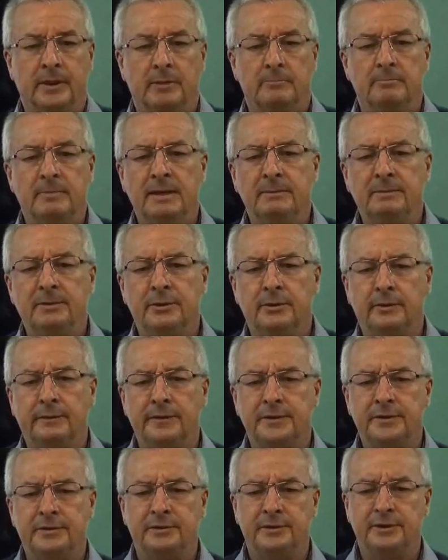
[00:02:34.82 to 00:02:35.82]
Maybe the
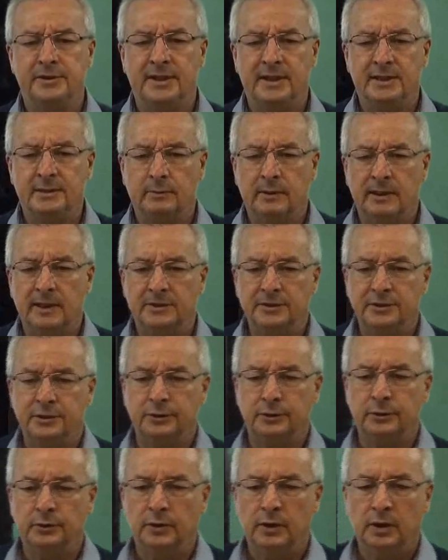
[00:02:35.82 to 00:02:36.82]
officer at the desk will ask
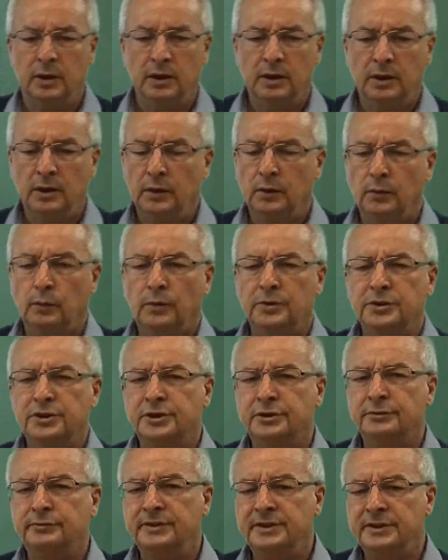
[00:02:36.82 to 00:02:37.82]
you, what's
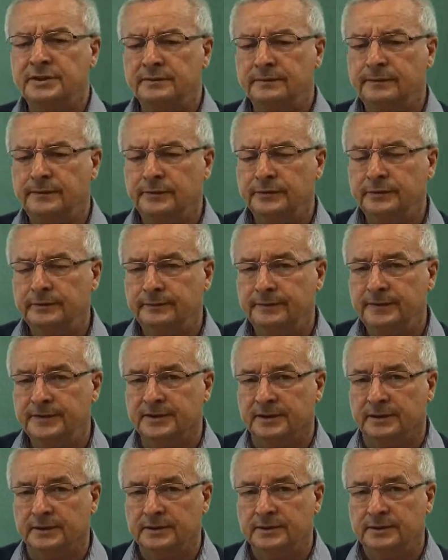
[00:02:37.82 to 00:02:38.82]
the reason for your
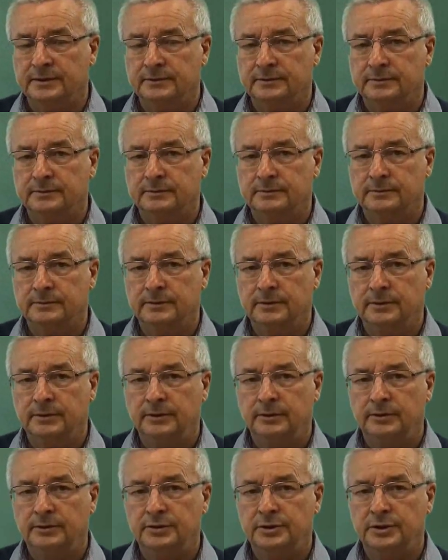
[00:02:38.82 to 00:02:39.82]
visit?
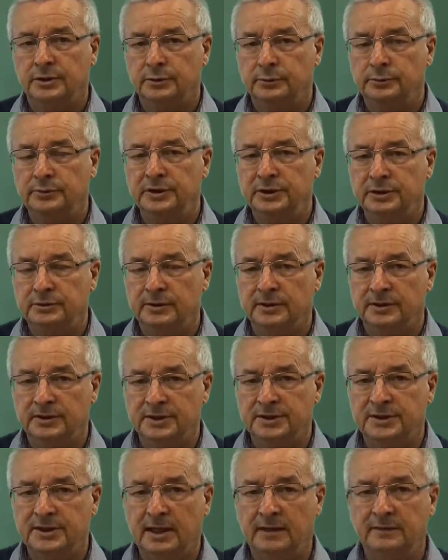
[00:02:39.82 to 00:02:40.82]
So you'll need to
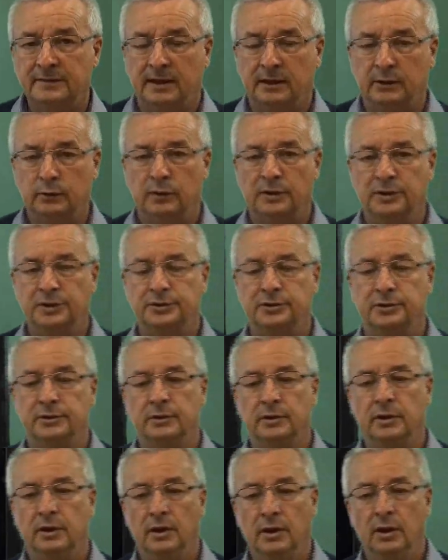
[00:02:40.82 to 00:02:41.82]
understand that question.
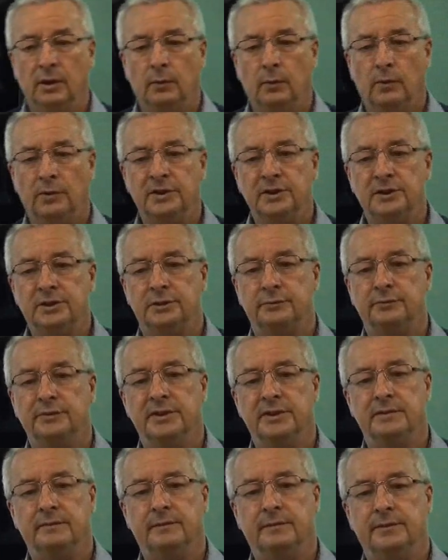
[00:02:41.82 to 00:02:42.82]
What is the
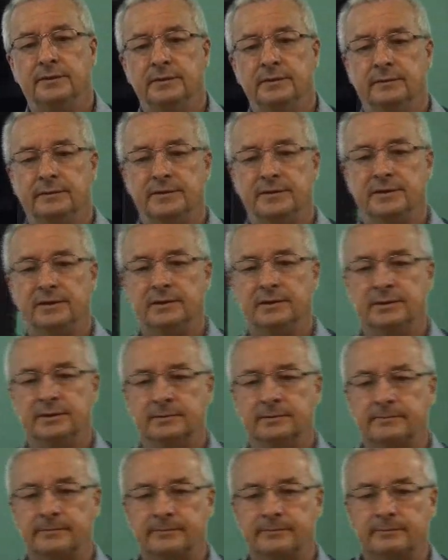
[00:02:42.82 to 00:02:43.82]
reason for your visit?
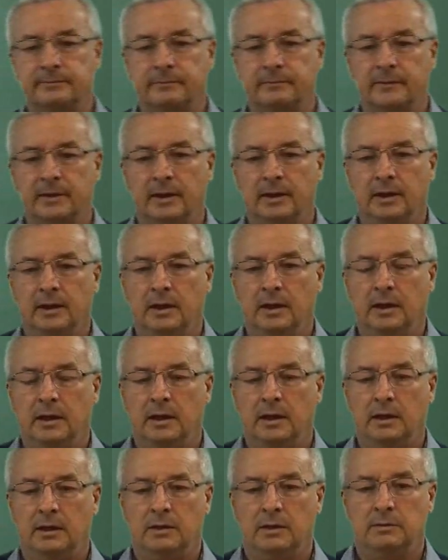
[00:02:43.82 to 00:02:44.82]

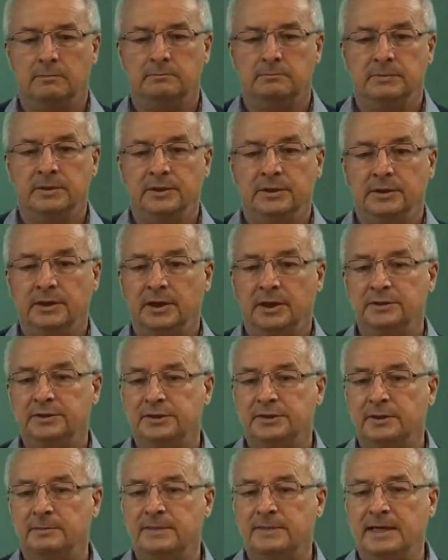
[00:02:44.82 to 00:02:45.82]
And
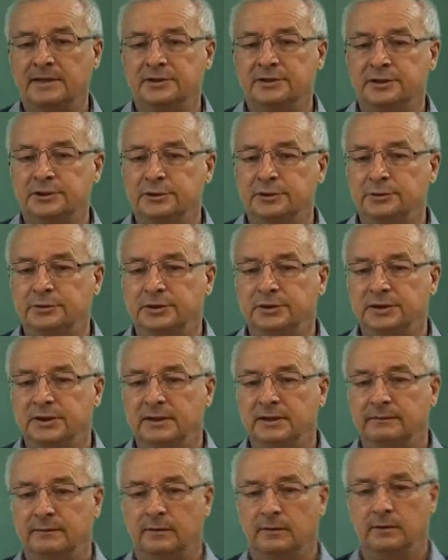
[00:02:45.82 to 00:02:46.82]
some answers you can
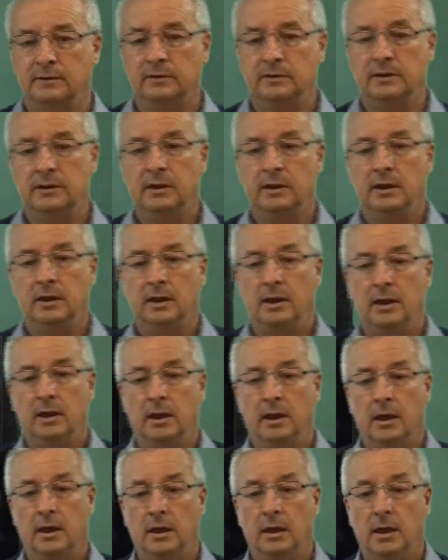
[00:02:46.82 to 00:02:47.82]
give are,
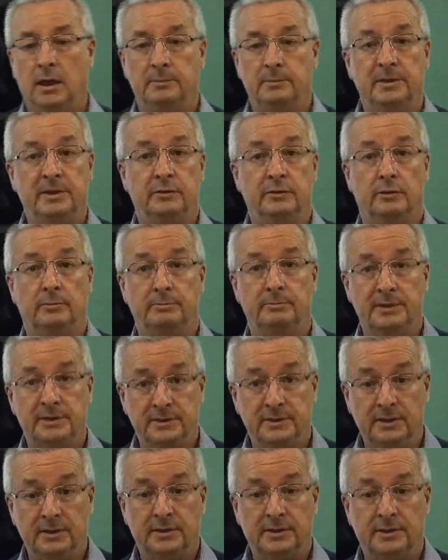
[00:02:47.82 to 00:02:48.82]
I'm here on
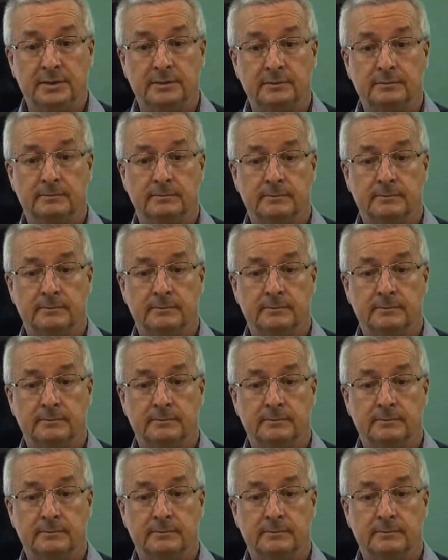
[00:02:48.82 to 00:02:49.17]
business,